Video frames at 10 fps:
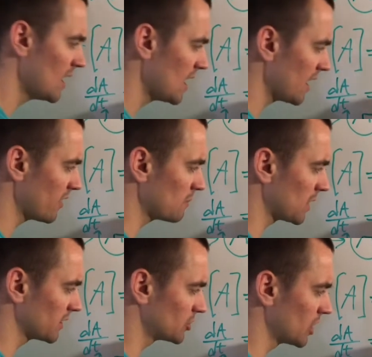And then
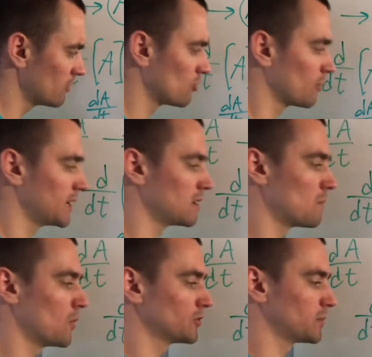by the chain rule, we need to
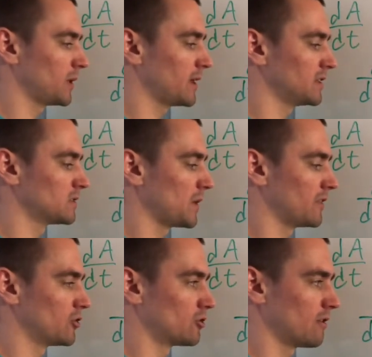multiply this by
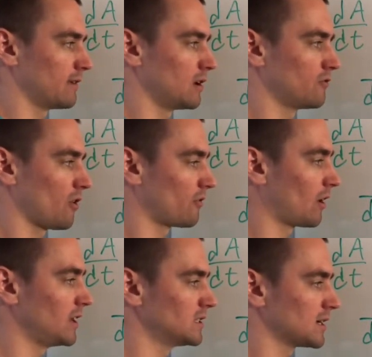the derivative of
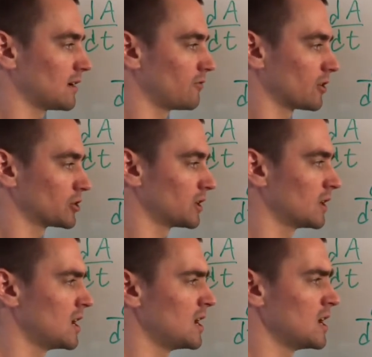our inside function.
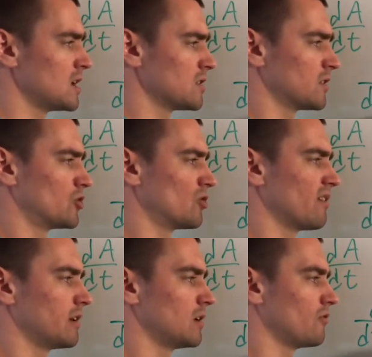The
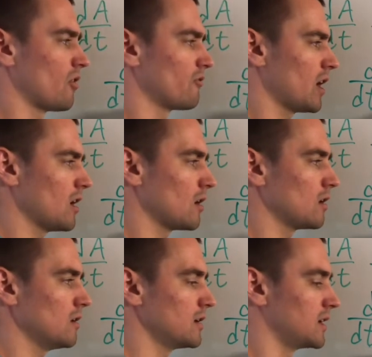derivative of
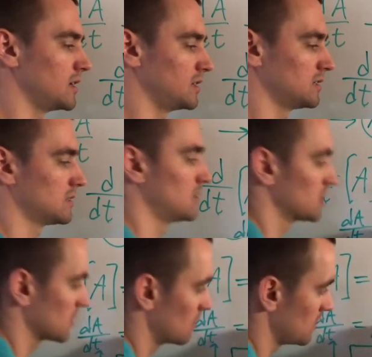L is
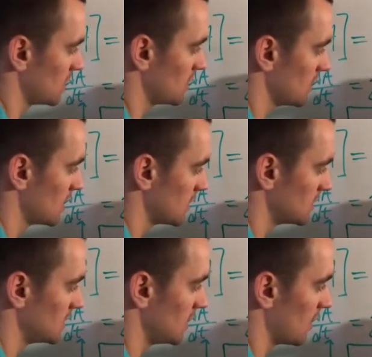just going to be
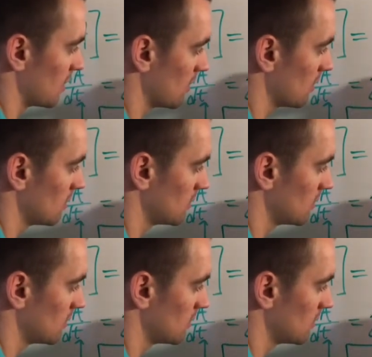dl